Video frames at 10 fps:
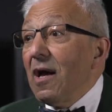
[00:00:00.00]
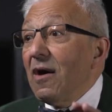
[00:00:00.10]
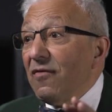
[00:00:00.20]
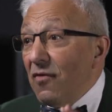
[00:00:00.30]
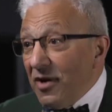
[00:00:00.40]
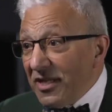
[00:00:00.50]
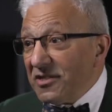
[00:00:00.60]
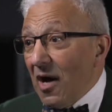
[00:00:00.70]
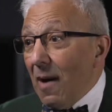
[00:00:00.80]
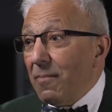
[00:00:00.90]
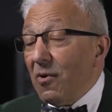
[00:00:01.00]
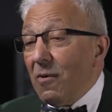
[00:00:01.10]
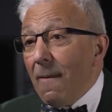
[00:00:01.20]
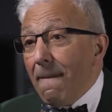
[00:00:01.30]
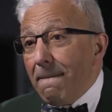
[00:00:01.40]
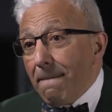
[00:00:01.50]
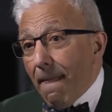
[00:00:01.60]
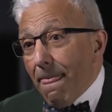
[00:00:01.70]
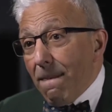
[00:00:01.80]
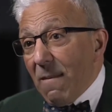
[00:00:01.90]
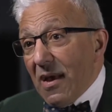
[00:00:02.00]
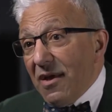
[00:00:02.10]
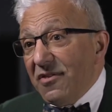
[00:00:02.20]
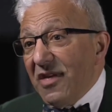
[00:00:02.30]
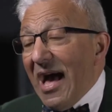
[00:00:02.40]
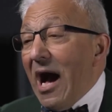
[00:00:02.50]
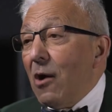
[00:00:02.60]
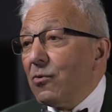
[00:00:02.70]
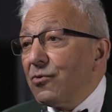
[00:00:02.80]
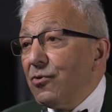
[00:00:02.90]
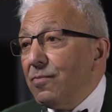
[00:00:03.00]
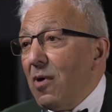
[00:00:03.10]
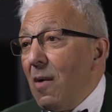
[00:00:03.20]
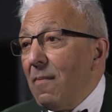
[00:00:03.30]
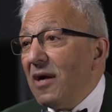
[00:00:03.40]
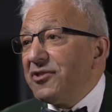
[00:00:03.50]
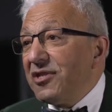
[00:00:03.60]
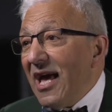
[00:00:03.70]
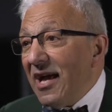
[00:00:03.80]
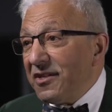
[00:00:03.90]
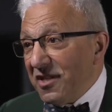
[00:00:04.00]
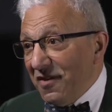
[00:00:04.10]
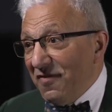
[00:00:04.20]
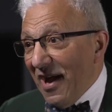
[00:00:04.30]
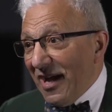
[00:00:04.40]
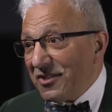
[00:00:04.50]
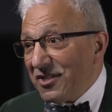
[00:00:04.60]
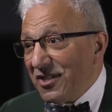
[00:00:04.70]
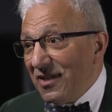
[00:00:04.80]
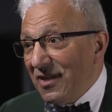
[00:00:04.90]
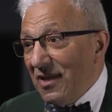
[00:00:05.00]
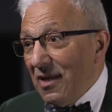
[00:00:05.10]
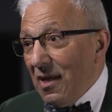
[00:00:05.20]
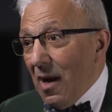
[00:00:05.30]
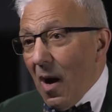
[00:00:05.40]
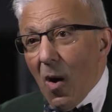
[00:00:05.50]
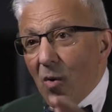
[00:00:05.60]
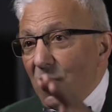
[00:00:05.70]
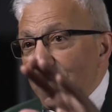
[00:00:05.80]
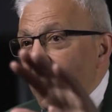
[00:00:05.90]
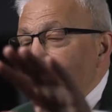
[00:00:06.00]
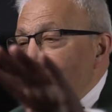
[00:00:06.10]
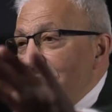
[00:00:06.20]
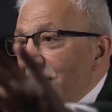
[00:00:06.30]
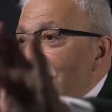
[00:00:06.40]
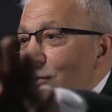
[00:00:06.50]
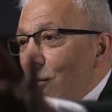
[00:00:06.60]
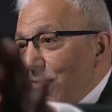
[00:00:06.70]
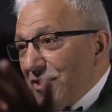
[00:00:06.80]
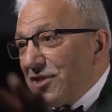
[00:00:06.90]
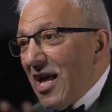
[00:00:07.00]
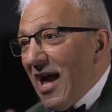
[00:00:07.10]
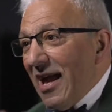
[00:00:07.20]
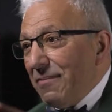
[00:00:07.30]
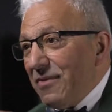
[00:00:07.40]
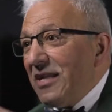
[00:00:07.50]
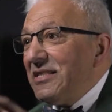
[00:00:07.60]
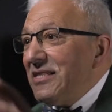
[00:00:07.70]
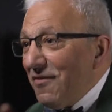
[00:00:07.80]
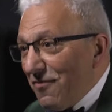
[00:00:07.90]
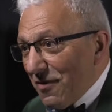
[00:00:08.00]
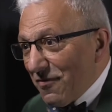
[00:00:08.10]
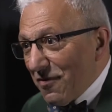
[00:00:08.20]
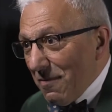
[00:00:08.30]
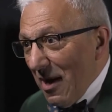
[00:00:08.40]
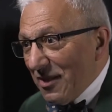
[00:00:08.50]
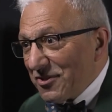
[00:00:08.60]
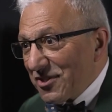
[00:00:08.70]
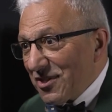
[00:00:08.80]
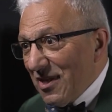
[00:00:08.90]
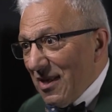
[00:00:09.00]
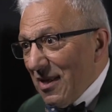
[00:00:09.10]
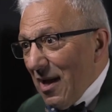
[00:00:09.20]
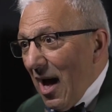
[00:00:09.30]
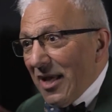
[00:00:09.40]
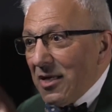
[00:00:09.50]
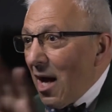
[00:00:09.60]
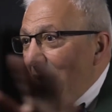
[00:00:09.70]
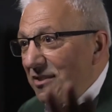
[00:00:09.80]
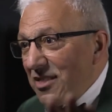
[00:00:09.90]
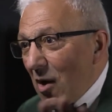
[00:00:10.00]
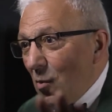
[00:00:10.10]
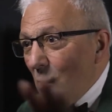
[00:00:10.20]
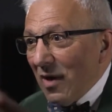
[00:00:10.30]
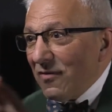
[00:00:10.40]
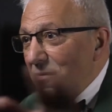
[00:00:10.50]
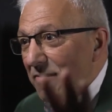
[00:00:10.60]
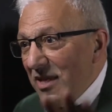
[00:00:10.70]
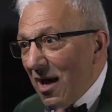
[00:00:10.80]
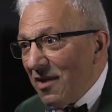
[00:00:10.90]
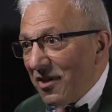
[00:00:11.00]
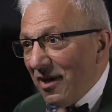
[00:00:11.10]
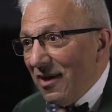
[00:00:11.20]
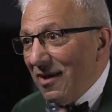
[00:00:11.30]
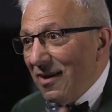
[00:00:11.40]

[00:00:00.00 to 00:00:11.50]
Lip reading: For example, the outgroup homogeneity effect. Oh, they're all the same, they're different from us. I can't tell one from the other.